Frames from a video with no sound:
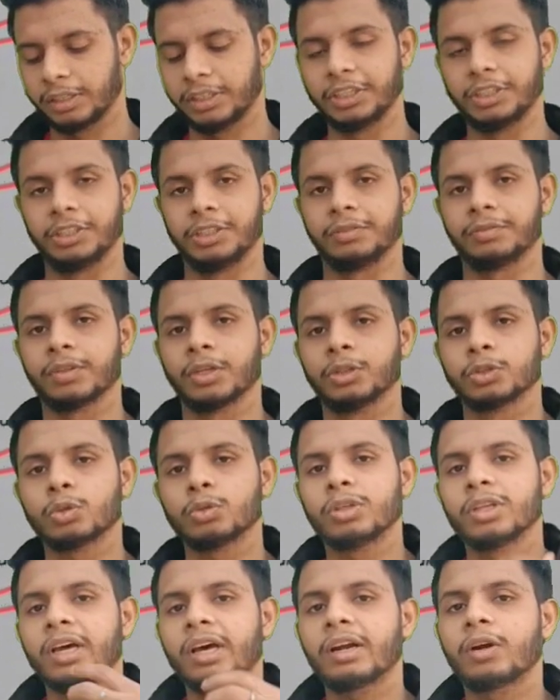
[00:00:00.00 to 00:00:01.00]
tt
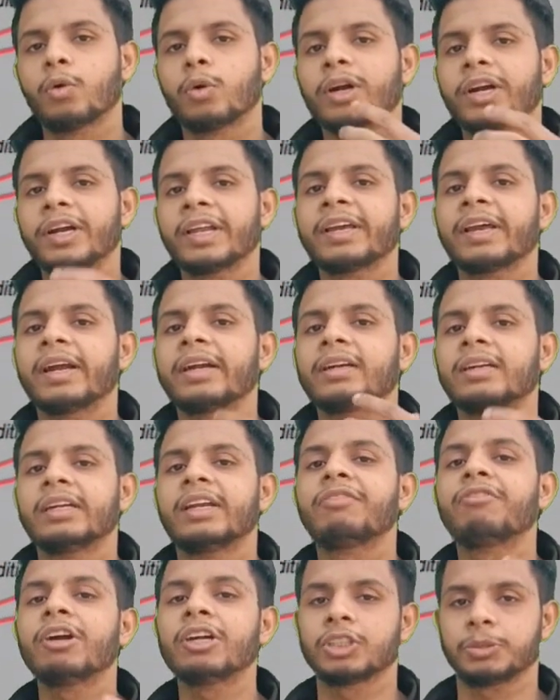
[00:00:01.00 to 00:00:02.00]
so they are rotating at
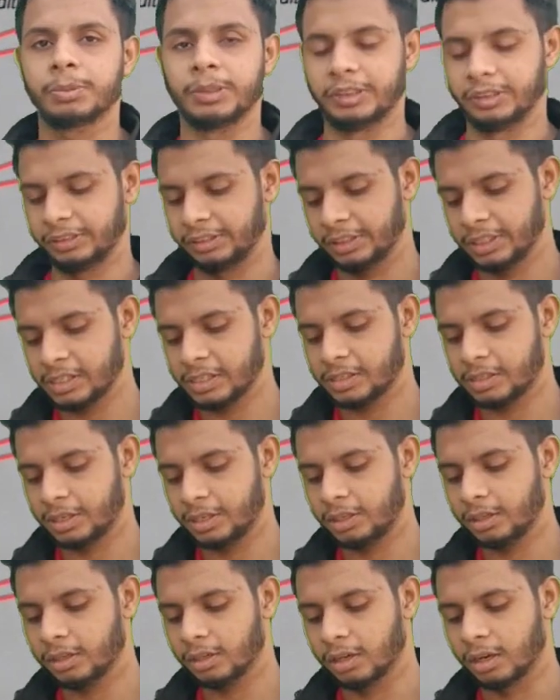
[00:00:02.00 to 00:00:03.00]
different speeds these
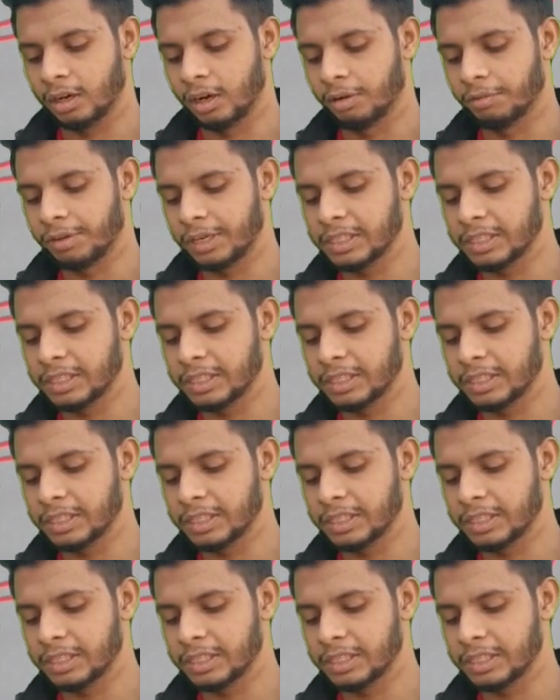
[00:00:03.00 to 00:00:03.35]
three uh,